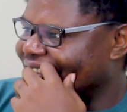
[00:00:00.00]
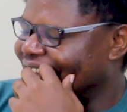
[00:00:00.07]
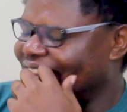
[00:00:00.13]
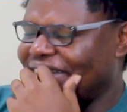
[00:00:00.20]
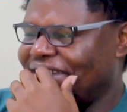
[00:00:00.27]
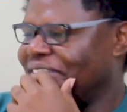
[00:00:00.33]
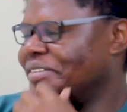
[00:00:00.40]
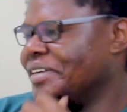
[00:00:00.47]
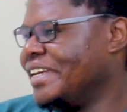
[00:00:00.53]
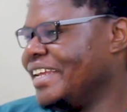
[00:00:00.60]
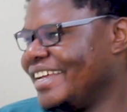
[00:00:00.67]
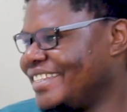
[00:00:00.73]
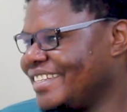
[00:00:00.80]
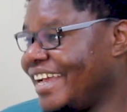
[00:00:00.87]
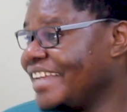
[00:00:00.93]
I think it's really
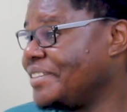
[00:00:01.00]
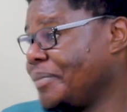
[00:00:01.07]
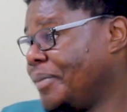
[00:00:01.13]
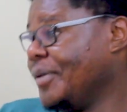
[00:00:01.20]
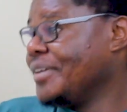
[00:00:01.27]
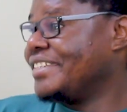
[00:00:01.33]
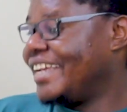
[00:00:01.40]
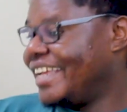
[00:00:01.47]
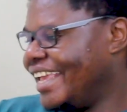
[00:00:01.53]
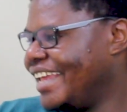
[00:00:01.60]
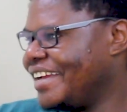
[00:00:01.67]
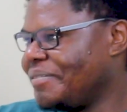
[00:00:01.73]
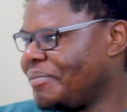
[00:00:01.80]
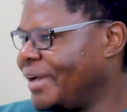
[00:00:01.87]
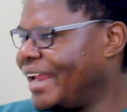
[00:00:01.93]
asinine. It's important, I get
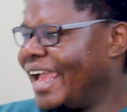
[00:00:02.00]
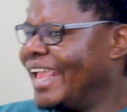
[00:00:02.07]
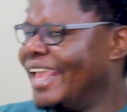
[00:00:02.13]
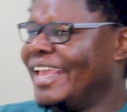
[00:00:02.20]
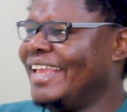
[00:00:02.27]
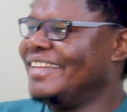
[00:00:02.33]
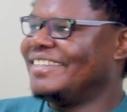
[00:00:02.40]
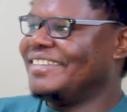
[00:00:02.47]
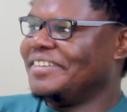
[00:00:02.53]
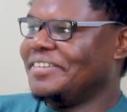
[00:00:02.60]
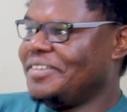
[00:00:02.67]
it, but I hate.